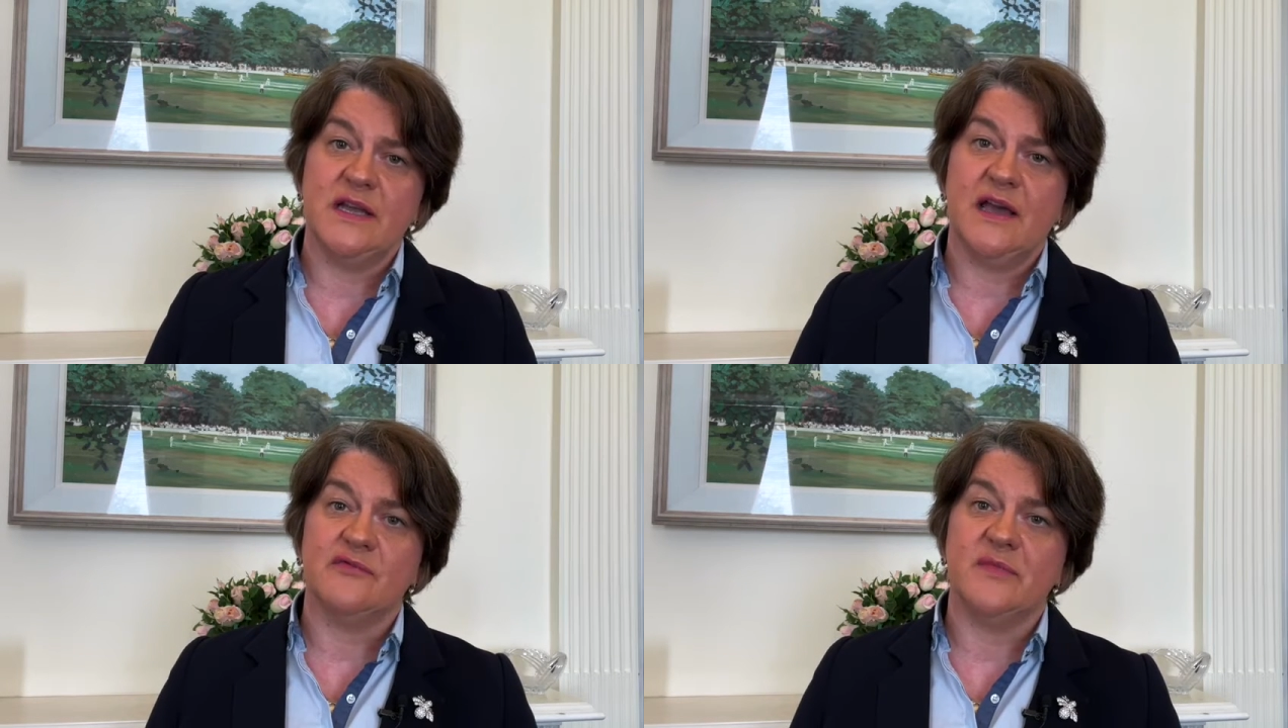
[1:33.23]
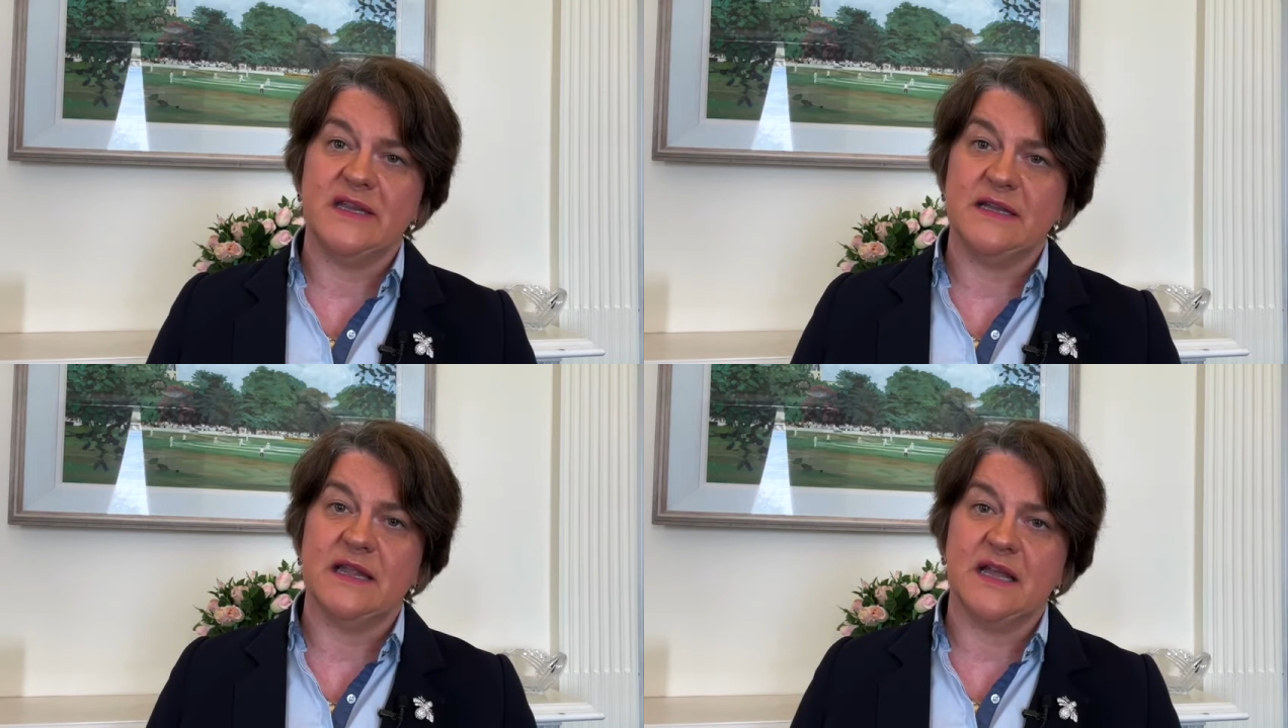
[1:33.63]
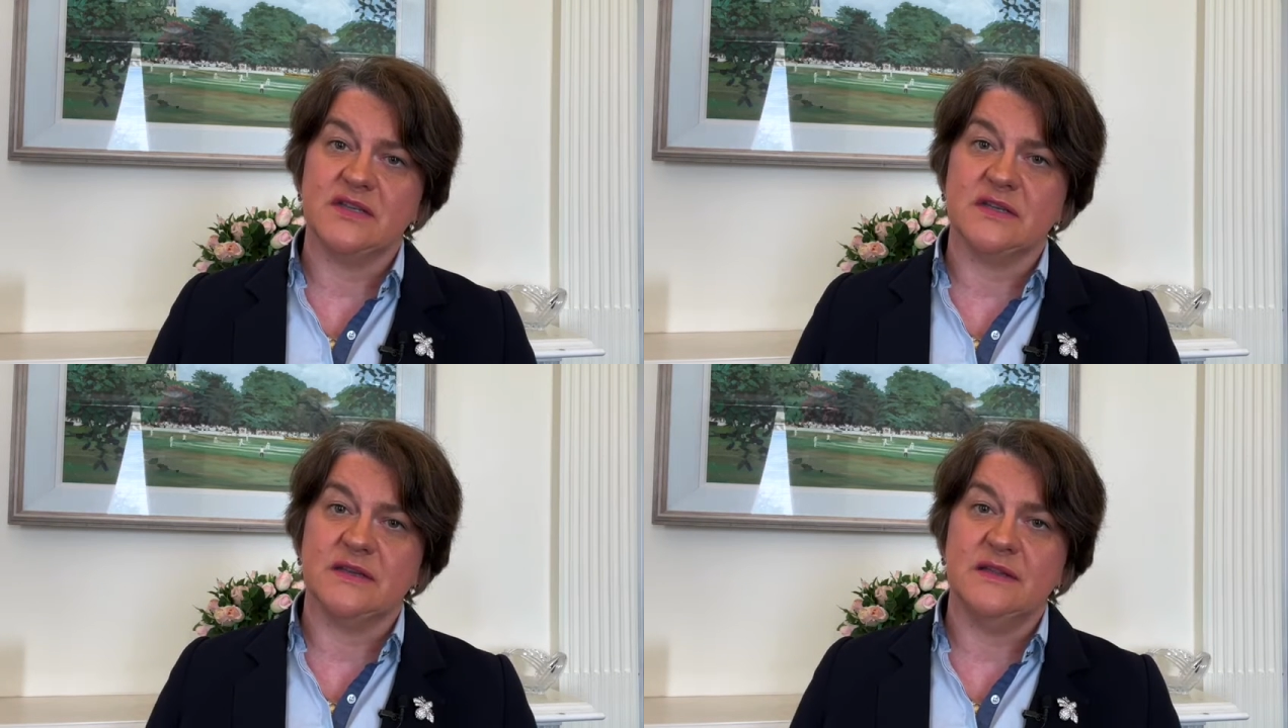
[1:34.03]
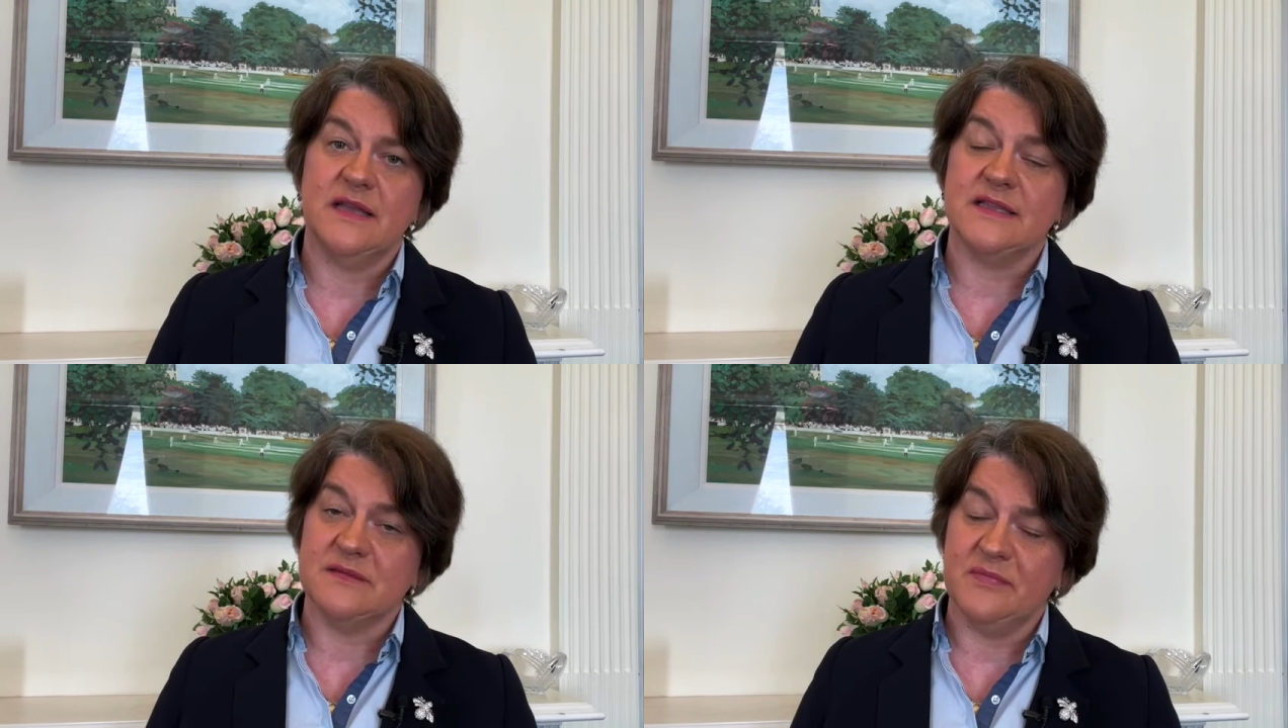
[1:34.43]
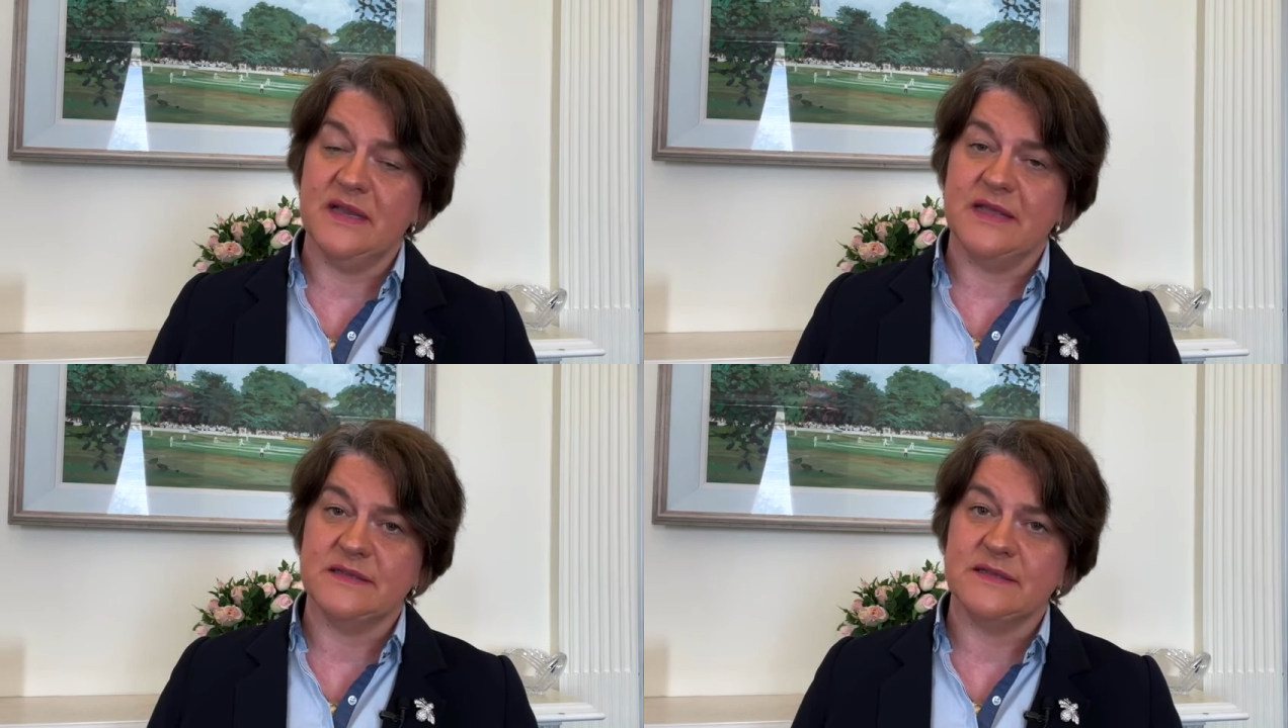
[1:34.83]
and remedial action is in
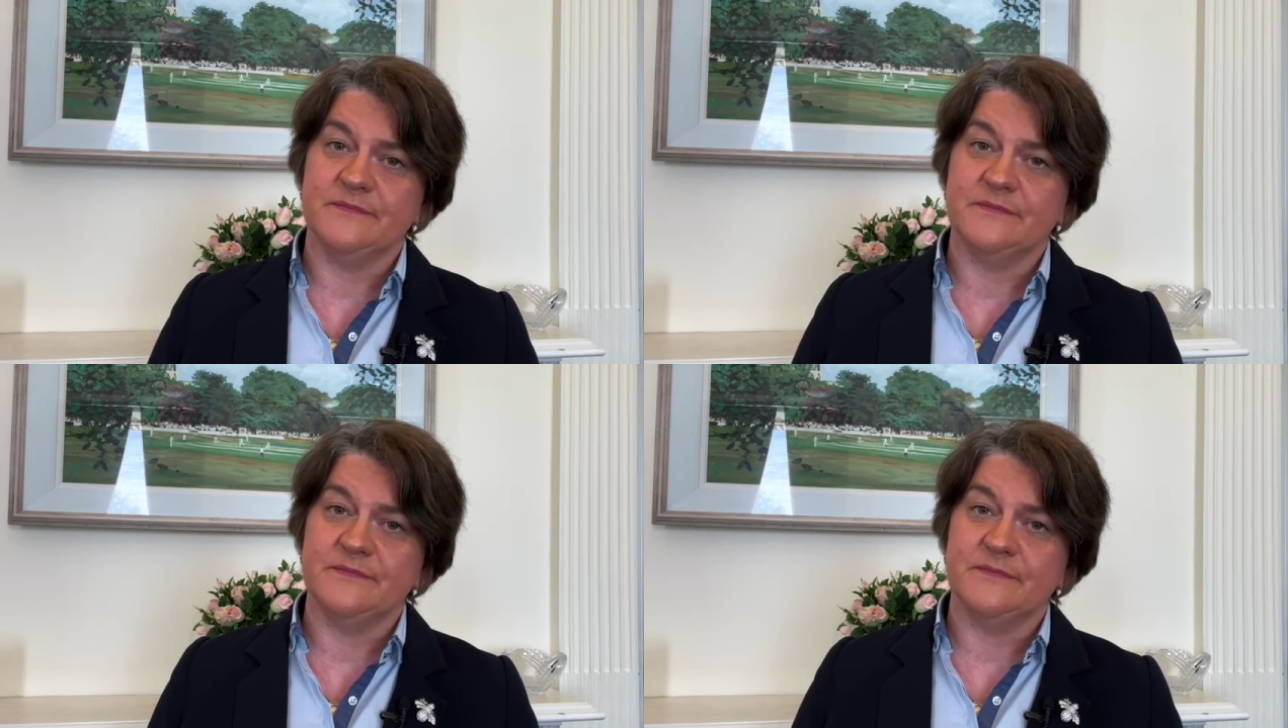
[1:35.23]
place.